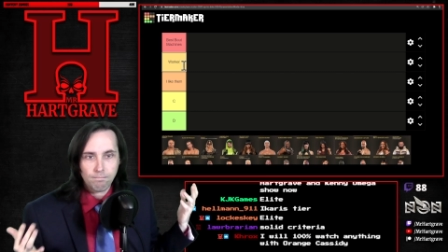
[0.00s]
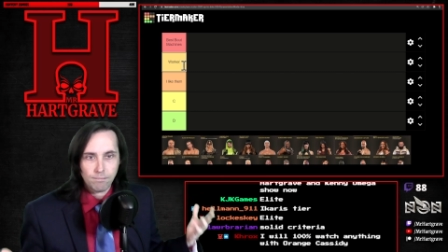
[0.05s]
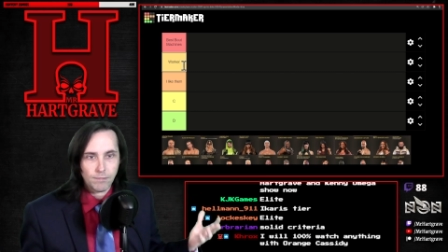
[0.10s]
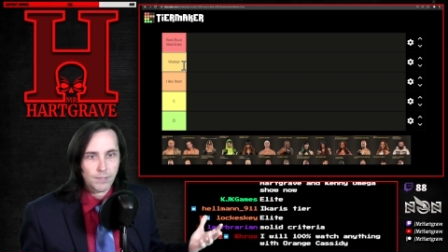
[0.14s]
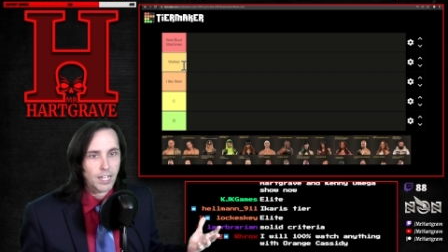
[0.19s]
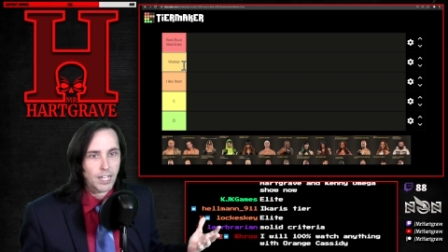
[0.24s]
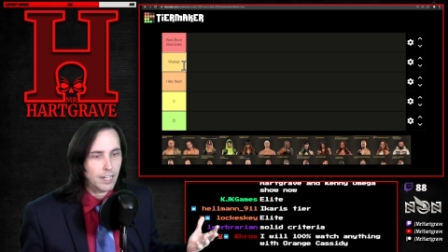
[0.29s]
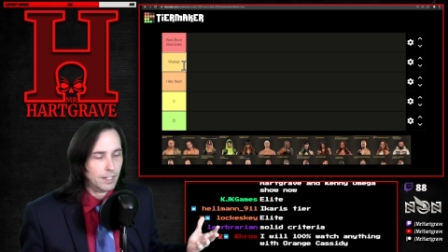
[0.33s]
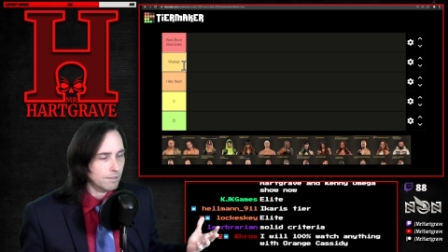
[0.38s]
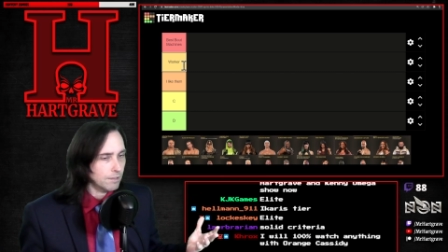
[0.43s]

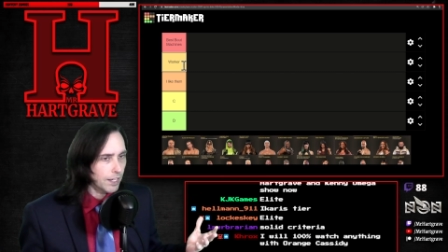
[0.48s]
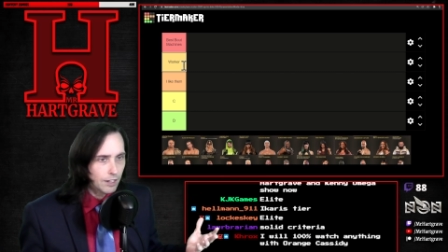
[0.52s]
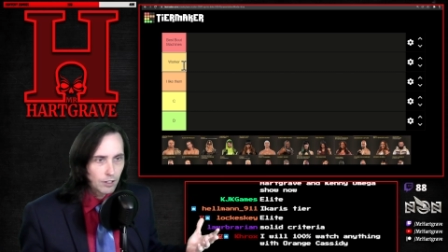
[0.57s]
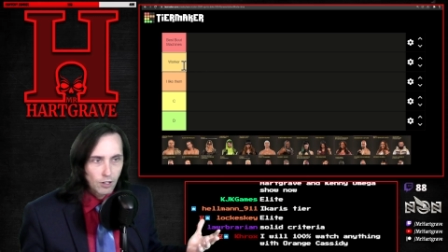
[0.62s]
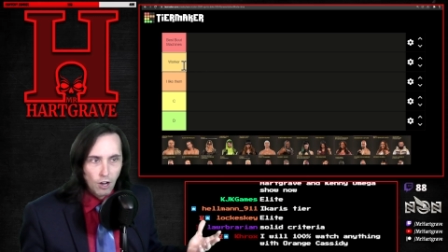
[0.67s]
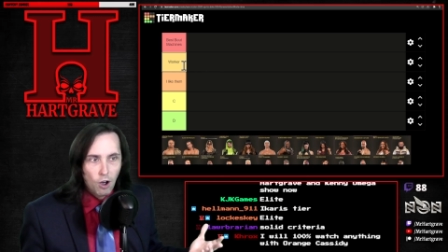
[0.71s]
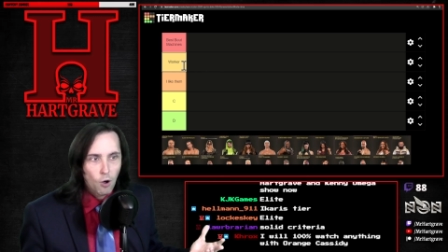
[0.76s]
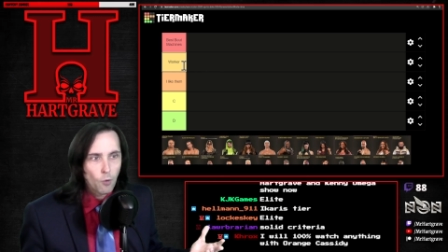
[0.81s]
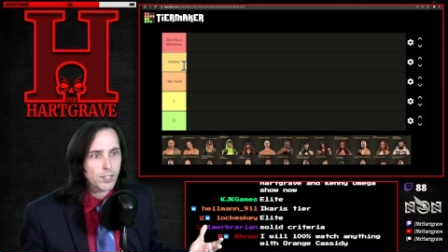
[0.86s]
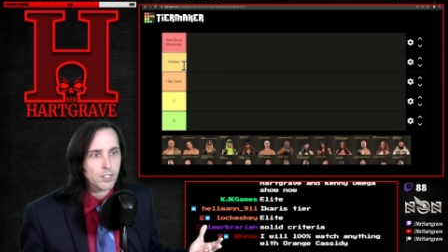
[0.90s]
They
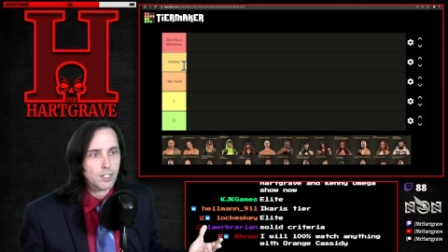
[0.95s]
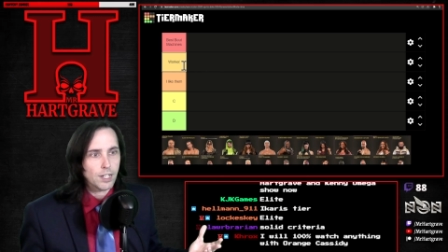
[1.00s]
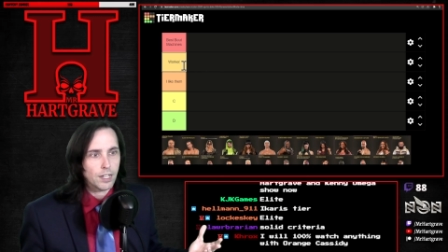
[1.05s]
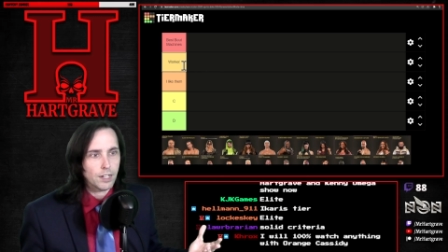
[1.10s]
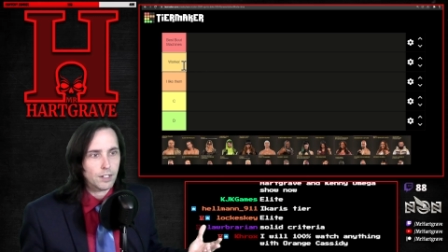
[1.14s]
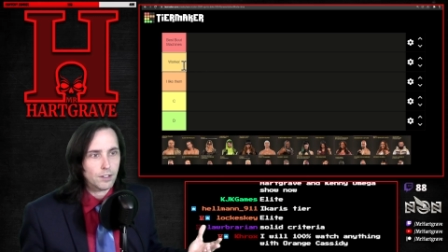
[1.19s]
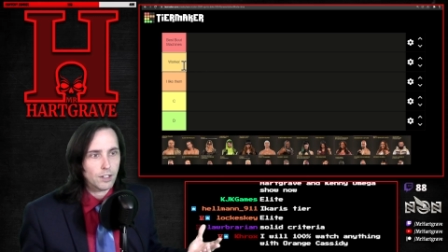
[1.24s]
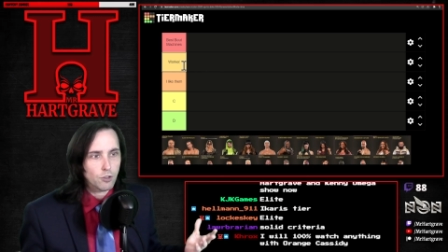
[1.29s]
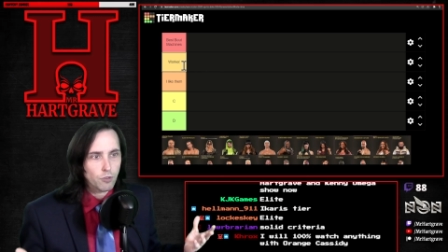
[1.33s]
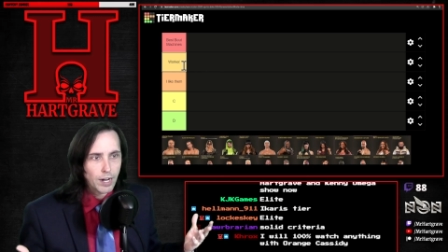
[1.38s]
always
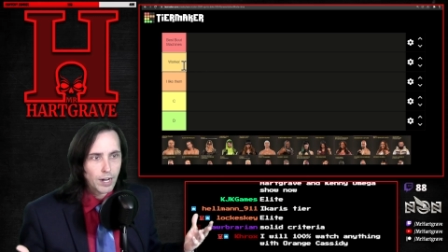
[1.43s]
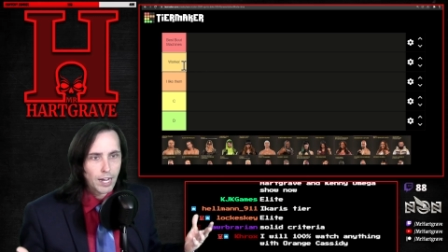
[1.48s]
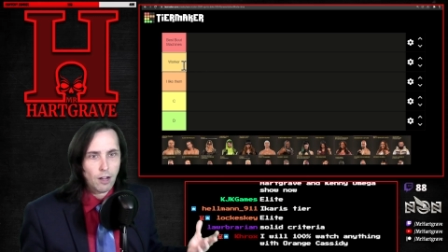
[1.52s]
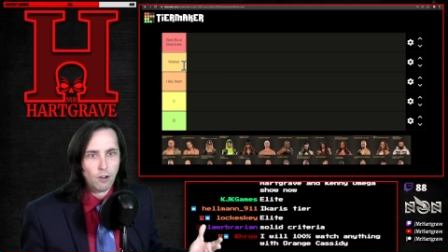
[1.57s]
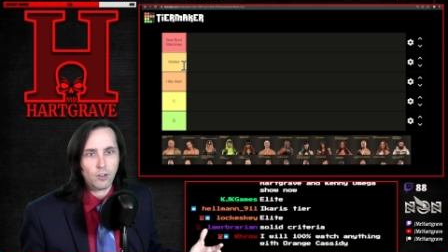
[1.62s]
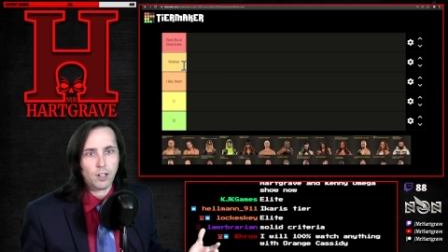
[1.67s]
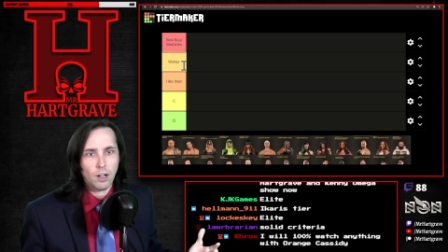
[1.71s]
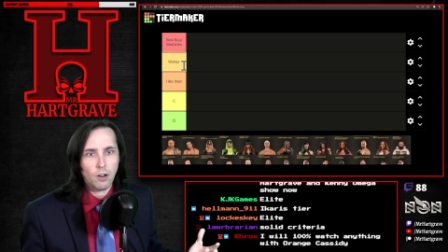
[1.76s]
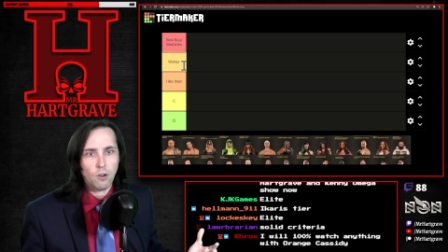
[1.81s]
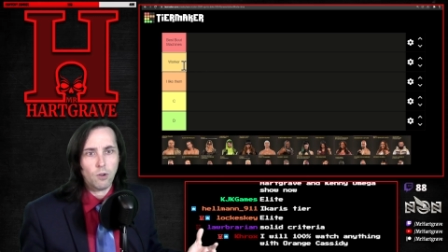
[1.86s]
get the
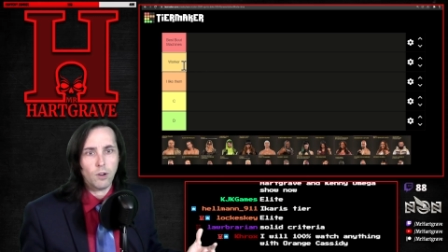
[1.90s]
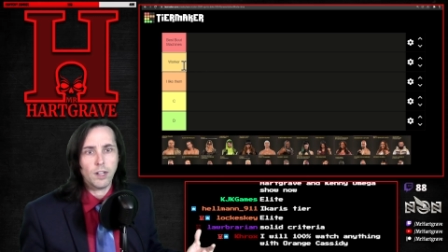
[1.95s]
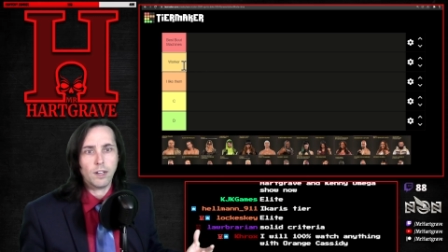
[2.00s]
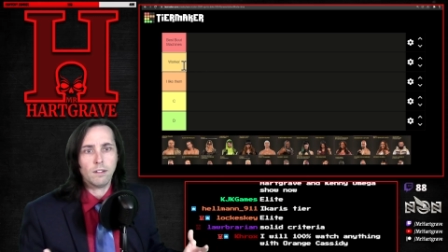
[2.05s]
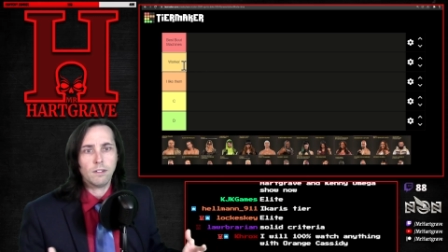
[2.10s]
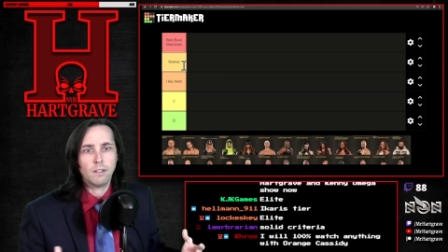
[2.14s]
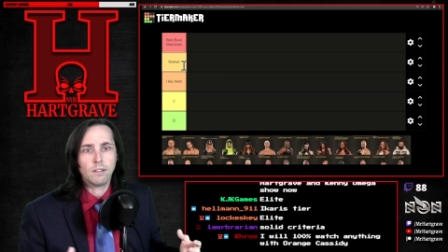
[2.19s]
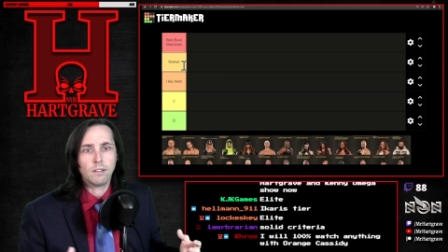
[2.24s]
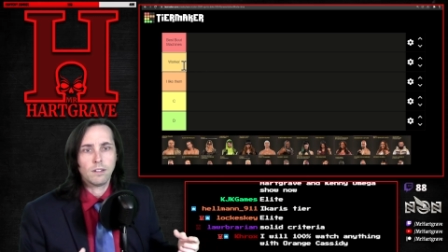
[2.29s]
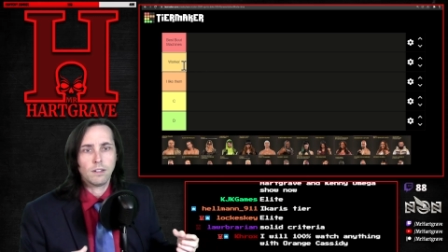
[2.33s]
crowd going.